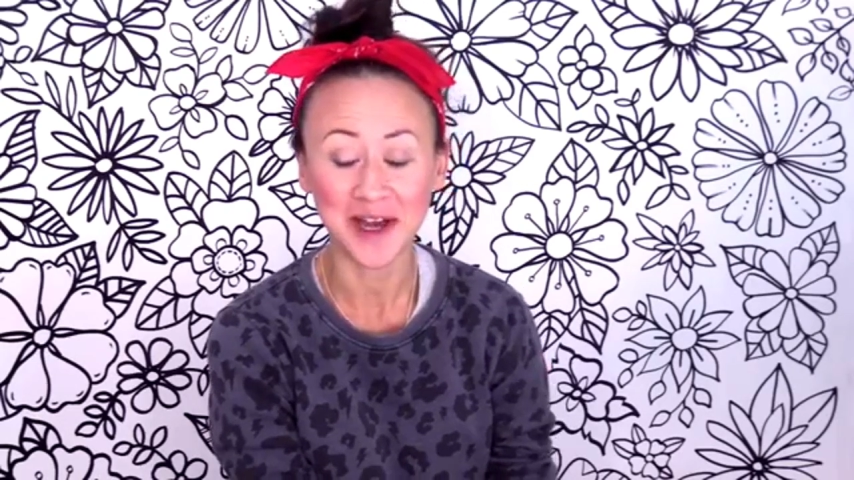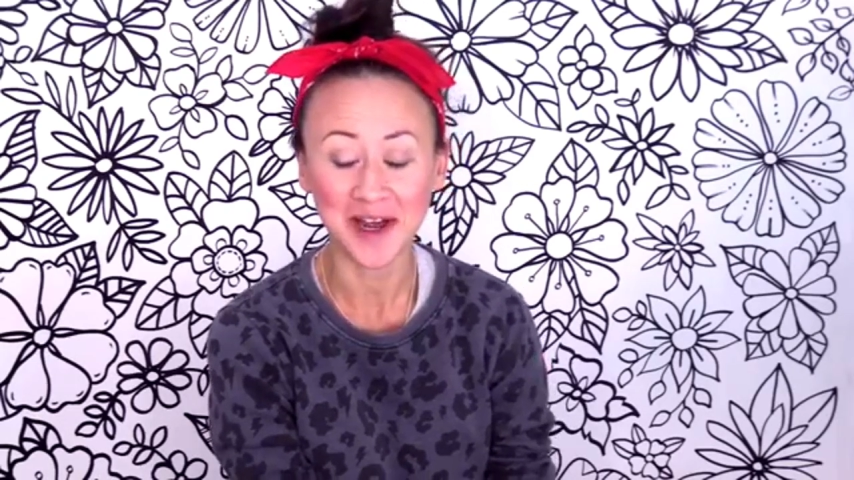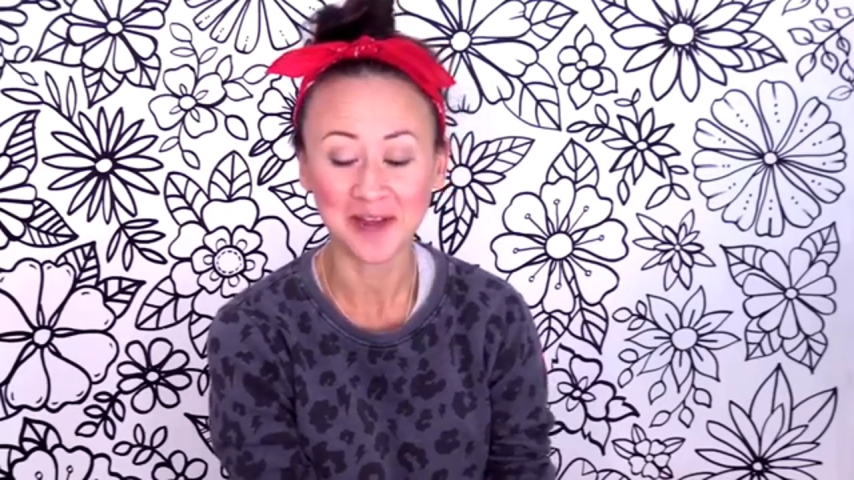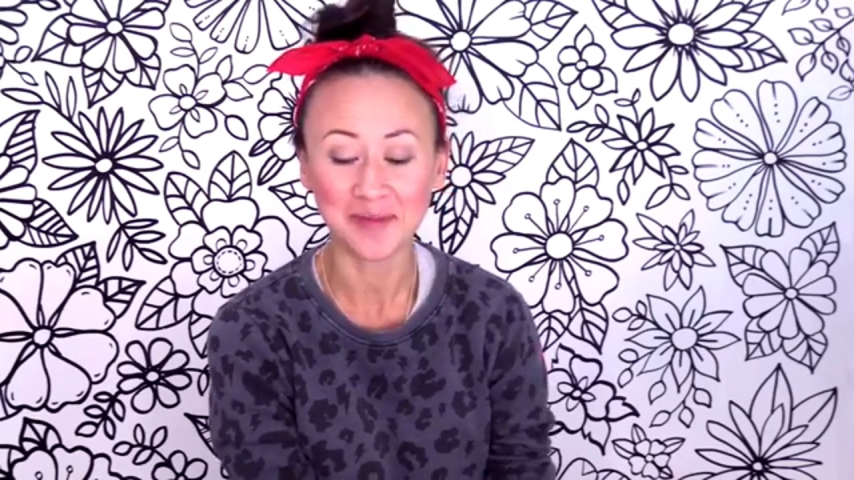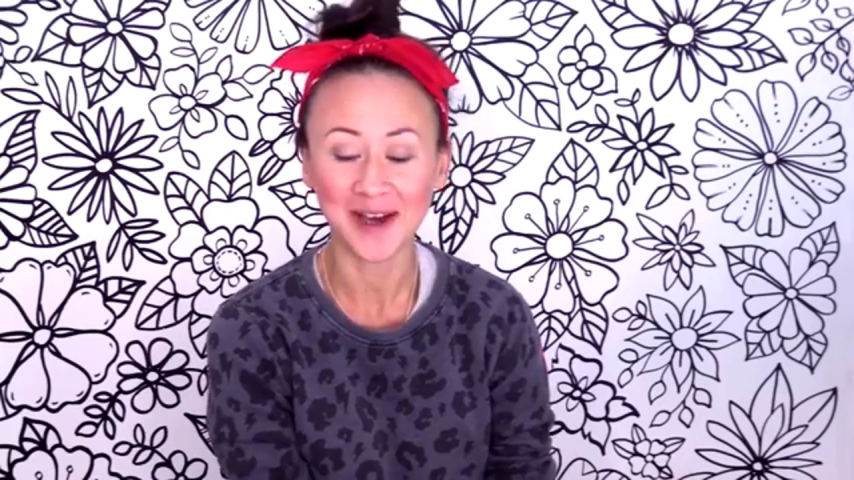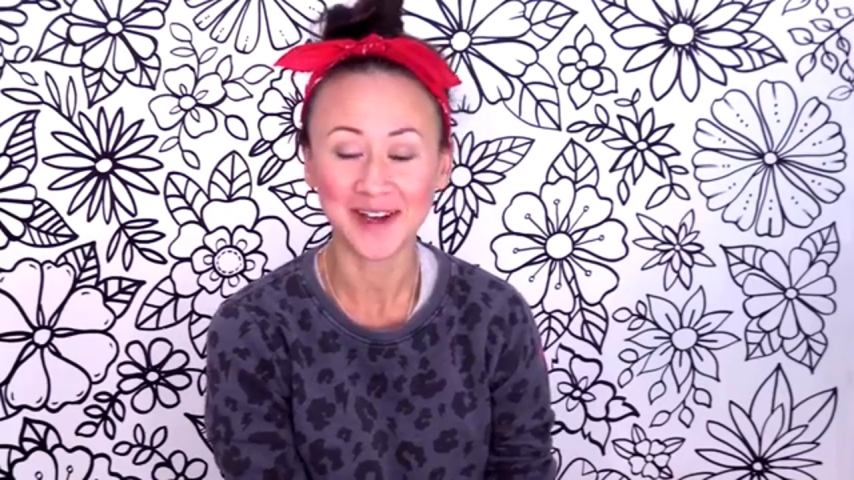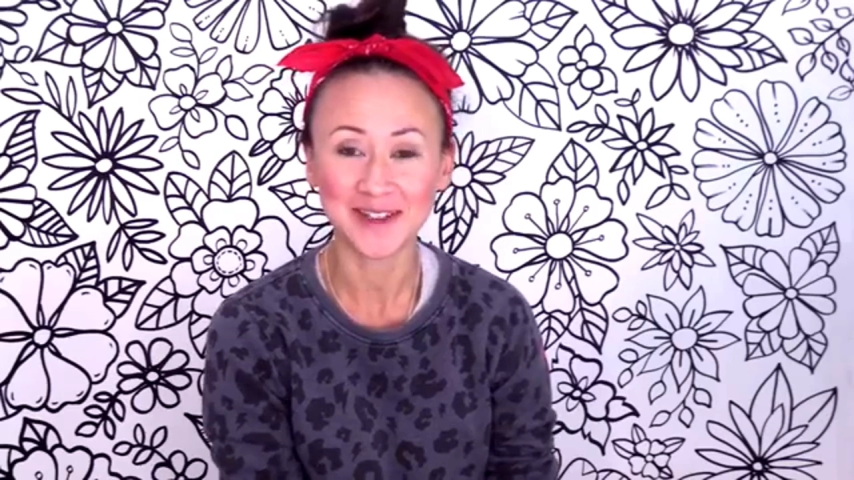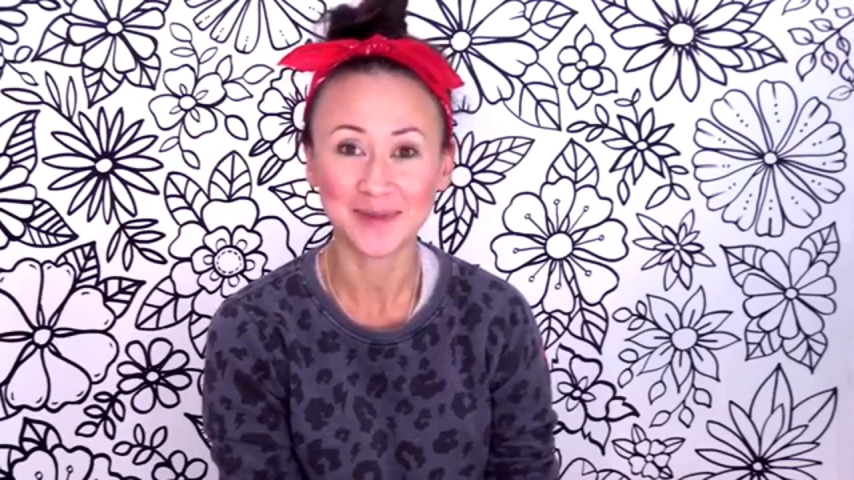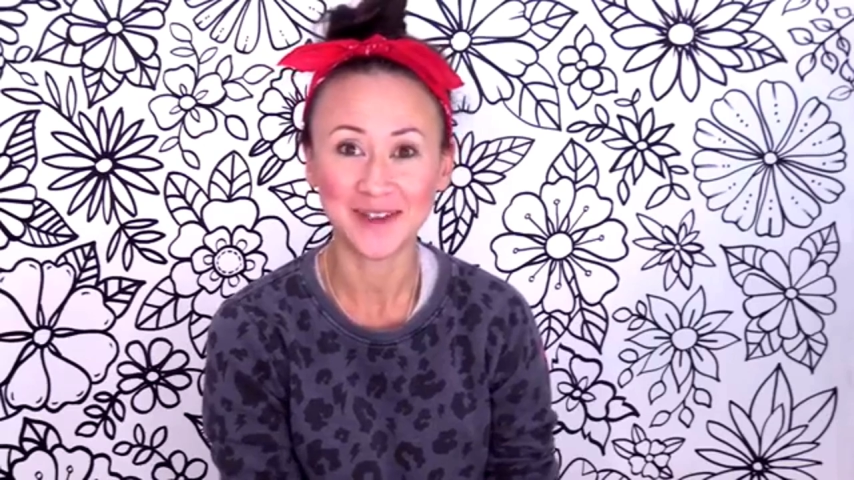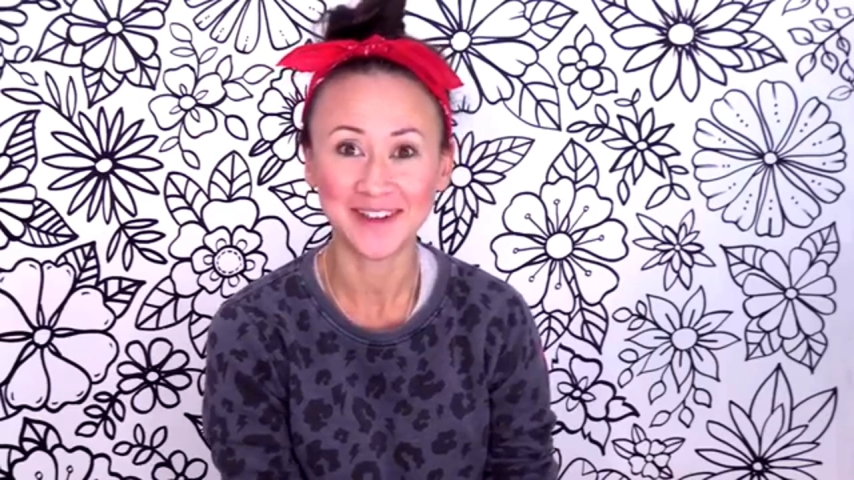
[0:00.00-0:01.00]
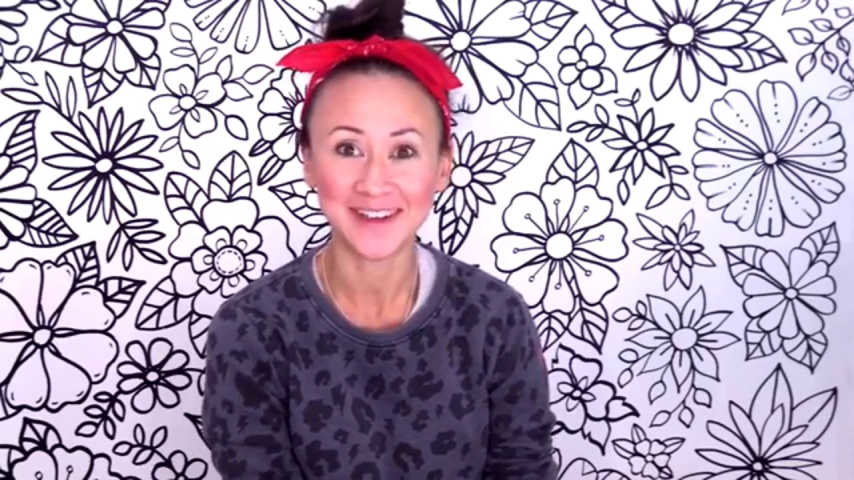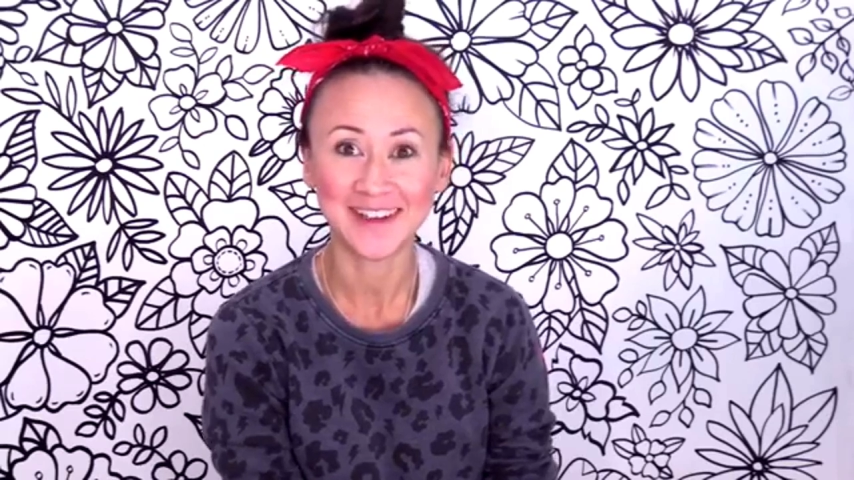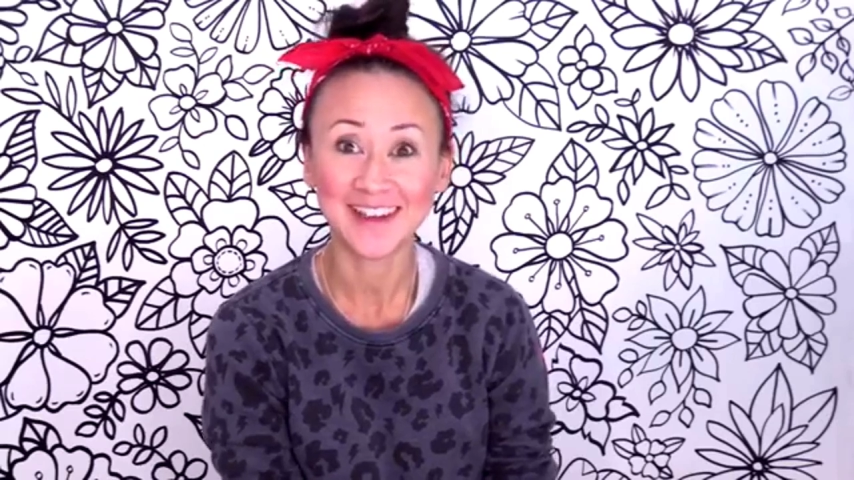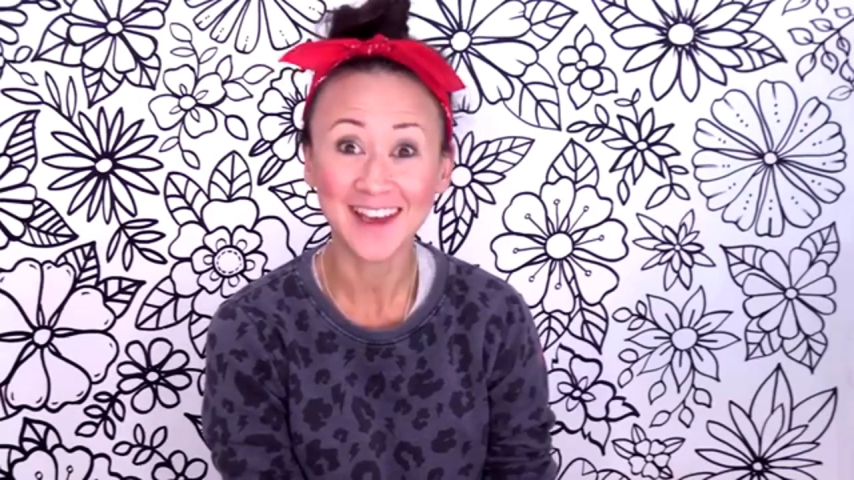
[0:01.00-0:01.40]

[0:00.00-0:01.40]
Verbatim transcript: time, and it's been